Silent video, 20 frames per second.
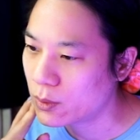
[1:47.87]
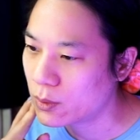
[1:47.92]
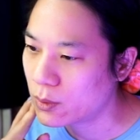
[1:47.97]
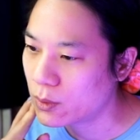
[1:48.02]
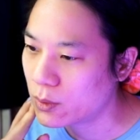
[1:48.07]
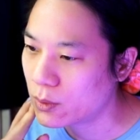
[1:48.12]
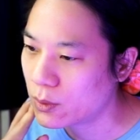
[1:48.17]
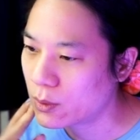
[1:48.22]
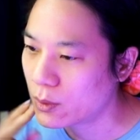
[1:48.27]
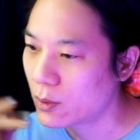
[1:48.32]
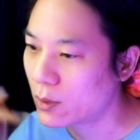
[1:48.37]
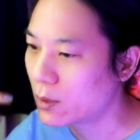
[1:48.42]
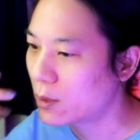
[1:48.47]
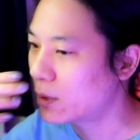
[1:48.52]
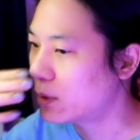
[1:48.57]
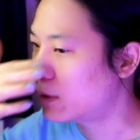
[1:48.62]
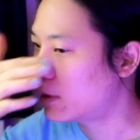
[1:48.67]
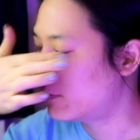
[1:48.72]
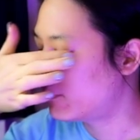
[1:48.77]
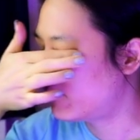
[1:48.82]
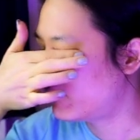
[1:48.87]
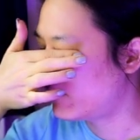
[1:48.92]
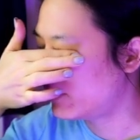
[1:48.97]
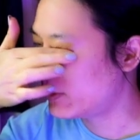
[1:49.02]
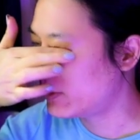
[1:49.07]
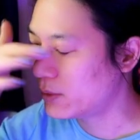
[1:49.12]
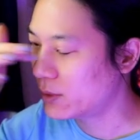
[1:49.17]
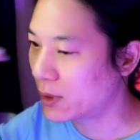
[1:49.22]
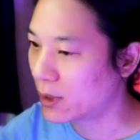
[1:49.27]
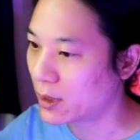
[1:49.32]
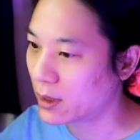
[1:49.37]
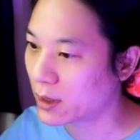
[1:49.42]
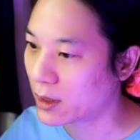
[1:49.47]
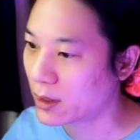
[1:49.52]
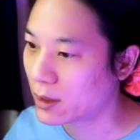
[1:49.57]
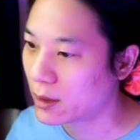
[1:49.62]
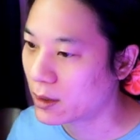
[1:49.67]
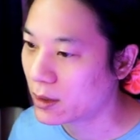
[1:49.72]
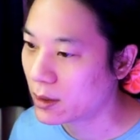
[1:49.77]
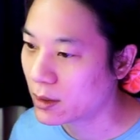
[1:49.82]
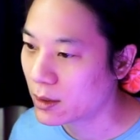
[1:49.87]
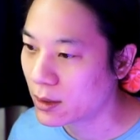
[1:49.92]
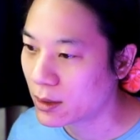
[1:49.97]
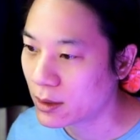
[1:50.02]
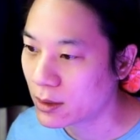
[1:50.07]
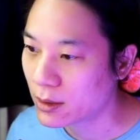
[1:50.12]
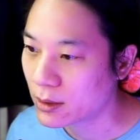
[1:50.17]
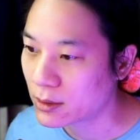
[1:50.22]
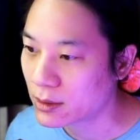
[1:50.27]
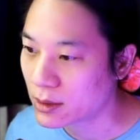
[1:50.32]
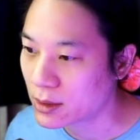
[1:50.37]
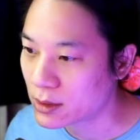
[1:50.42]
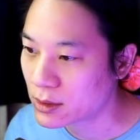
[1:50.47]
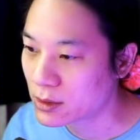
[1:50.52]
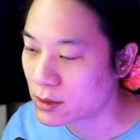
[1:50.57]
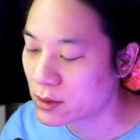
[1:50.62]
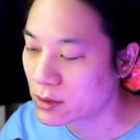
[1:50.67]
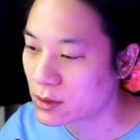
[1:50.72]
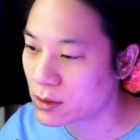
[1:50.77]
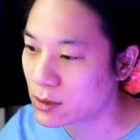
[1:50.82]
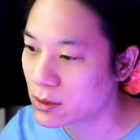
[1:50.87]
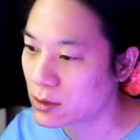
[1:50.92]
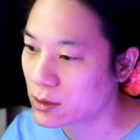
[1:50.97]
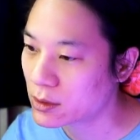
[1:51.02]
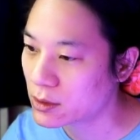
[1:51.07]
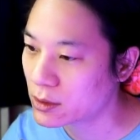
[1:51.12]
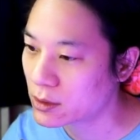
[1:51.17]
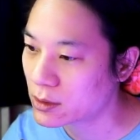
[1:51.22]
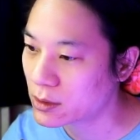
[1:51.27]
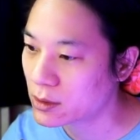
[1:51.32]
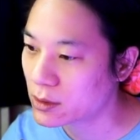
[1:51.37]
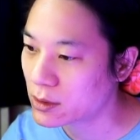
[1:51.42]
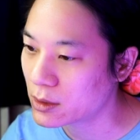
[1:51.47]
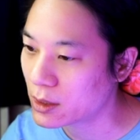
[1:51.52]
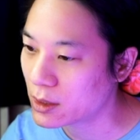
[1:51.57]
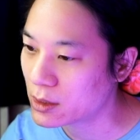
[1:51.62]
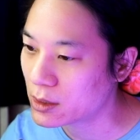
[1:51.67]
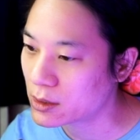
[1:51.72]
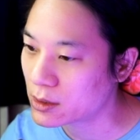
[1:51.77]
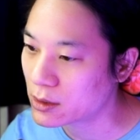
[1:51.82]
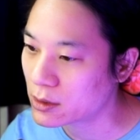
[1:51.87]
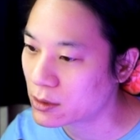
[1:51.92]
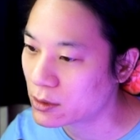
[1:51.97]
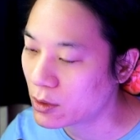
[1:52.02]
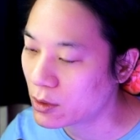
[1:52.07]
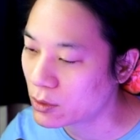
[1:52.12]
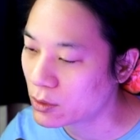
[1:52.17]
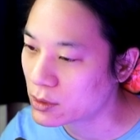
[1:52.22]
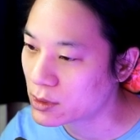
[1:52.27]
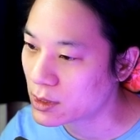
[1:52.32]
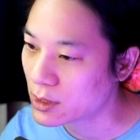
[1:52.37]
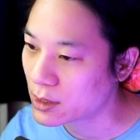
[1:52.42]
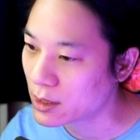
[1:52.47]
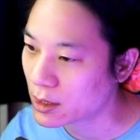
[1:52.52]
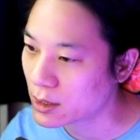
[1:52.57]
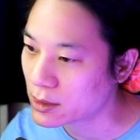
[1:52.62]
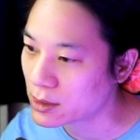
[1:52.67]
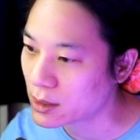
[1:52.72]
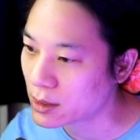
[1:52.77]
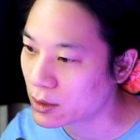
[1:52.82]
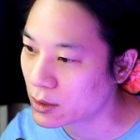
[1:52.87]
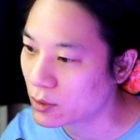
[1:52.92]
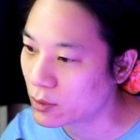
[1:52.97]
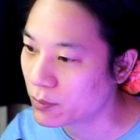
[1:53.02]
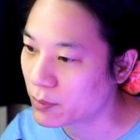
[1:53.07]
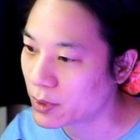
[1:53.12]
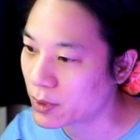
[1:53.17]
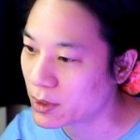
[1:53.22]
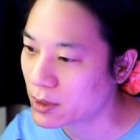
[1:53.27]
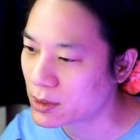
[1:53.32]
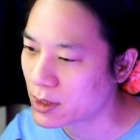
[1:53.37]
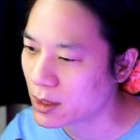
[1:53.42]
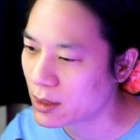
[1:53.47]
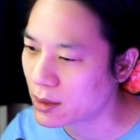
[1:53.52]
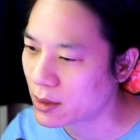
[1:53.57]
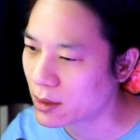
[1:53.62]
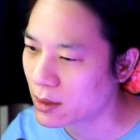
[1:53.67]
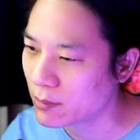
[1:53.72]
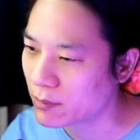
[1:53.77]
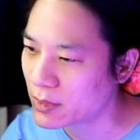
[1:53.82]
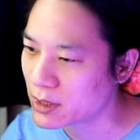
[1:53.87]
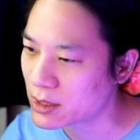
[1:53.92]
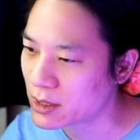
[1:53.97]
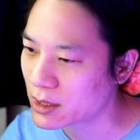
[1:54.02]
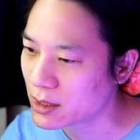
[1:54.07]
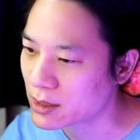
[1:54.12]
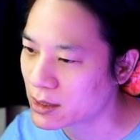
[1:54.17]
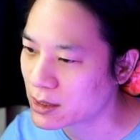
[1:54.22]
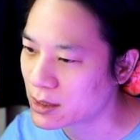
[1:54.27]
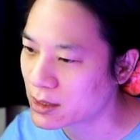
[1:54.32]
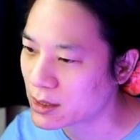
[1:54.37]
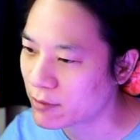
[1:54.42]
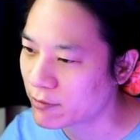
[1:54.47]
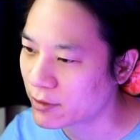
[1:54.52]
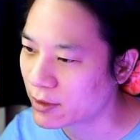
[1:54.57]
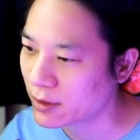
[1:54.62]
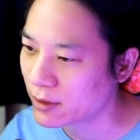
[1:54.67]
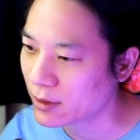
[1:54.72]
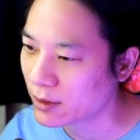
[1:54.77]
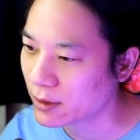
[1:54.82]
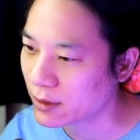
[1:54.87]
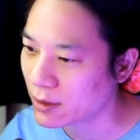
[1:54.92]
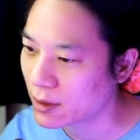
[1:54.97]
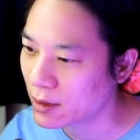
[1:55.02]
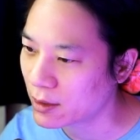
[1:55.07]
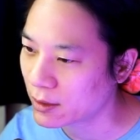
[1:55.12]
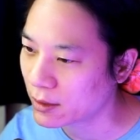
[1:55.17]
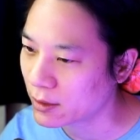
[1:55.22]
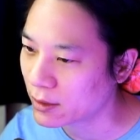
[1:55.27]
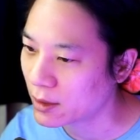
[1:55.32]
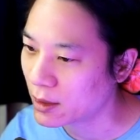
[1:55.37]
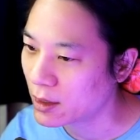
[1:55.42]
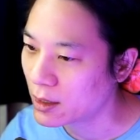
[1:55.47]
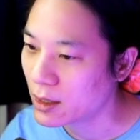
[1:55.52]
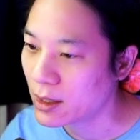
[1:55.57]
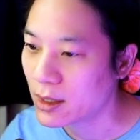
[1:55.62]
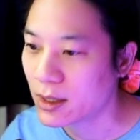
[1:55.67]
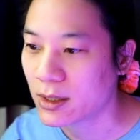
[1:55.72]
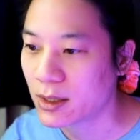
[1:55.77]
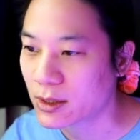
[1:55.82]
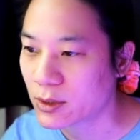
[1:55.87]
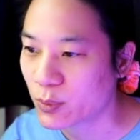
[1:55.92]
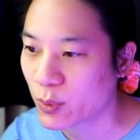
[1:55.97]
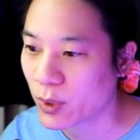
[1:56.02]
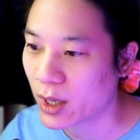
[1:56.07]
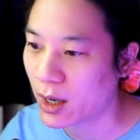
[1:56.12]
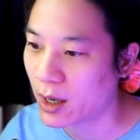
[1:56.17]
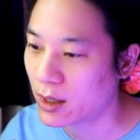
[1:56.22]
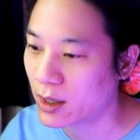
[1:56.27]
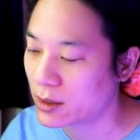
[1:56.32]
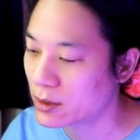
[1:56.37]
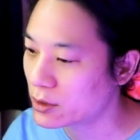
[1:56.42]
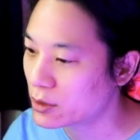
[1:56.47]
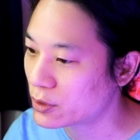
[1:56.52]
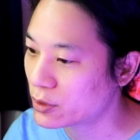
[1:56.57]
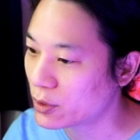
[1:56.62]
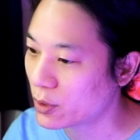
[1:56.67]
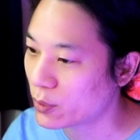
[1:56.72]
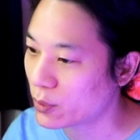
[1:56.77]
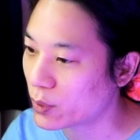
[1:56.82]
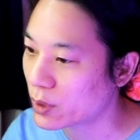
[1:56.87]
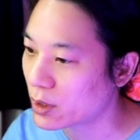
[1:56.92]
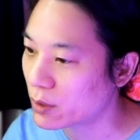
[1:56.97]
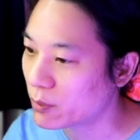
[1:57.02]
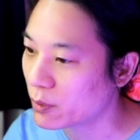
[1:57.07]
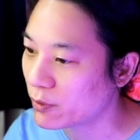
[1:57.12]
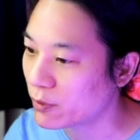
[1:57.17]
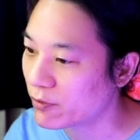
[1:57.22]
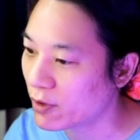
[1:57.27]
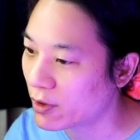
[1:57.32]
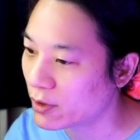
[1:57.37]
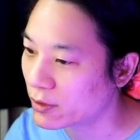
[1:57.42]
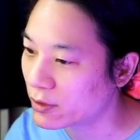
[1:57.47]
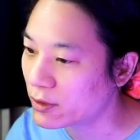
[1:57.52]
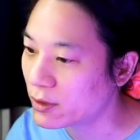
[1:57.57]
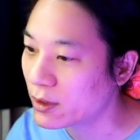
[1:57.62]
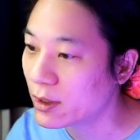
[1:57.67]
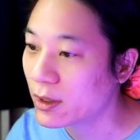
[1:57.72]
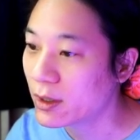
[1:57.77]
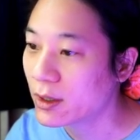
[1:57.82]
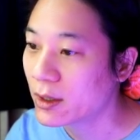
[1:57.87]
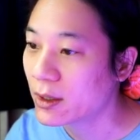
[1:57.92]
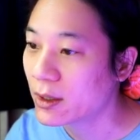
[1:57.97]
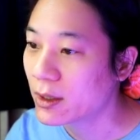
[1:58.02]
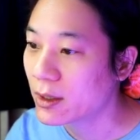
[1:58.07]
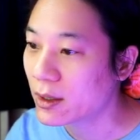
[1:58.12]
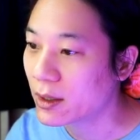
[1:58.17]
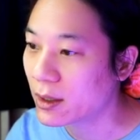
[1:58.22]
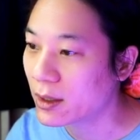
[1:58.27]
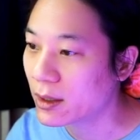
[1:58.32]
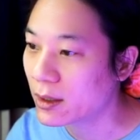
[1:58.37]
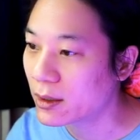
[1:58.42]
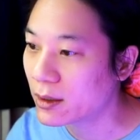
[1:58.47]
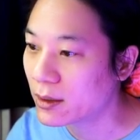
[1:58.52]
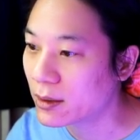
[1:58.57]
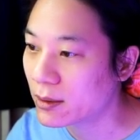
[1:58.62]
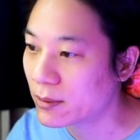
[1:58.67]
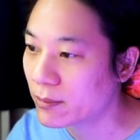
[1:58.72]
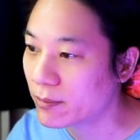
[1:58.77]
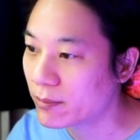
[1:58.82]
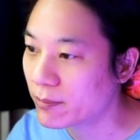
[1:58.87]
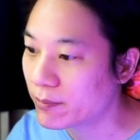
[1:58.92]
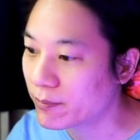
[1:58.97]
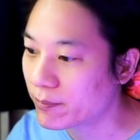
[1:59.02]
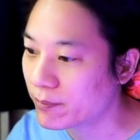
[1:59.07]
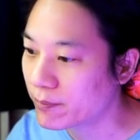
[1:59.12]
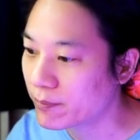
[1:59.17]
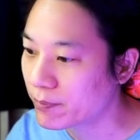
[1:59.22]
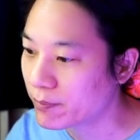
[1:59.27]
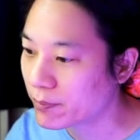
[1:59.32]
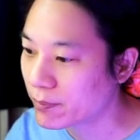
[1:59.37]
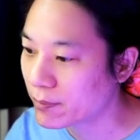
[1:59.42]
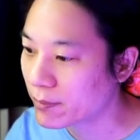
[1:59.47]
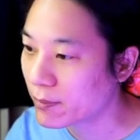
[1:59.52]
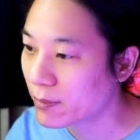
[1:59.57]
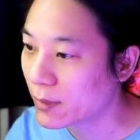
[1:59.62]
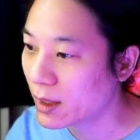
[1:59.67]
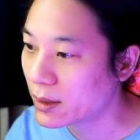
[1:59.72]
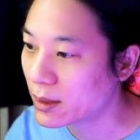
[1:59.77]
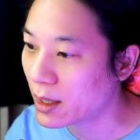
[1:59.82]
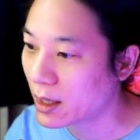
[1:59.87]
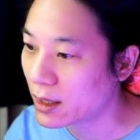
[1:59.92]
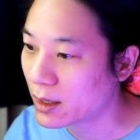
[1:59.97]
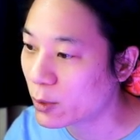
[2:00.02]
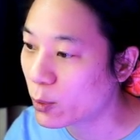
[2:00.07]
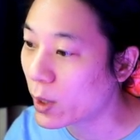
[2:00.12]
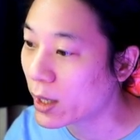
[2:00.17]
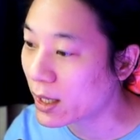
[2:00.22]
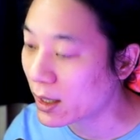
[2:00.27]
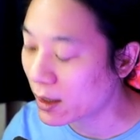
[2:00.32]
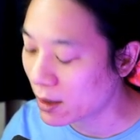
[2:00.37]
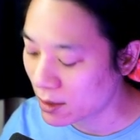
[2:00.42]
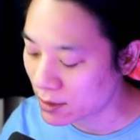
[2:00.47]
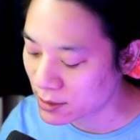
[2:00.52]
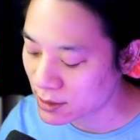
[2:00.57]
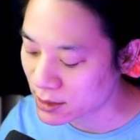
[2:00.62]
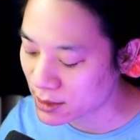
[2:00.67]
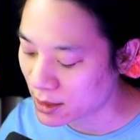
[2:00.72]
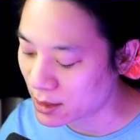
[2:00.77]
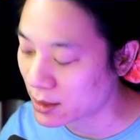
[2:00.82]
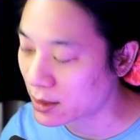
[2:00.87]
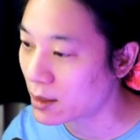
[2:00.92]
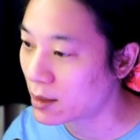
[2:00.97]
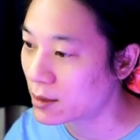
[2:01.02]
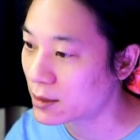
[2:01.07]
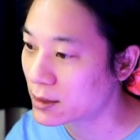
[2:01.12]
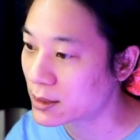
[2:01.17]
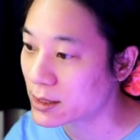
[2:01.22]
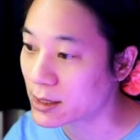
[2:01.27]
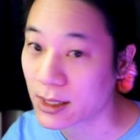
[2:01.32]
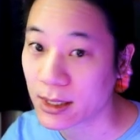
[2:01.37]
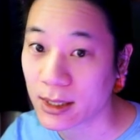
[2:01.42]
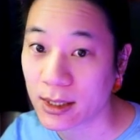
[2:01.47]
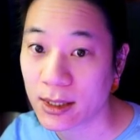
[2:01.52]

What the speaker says: I feel like this is not a naked single because I think I'm missing a 7 and a 9. Yes, we are. So we're going to move on. The quick glance, I can't see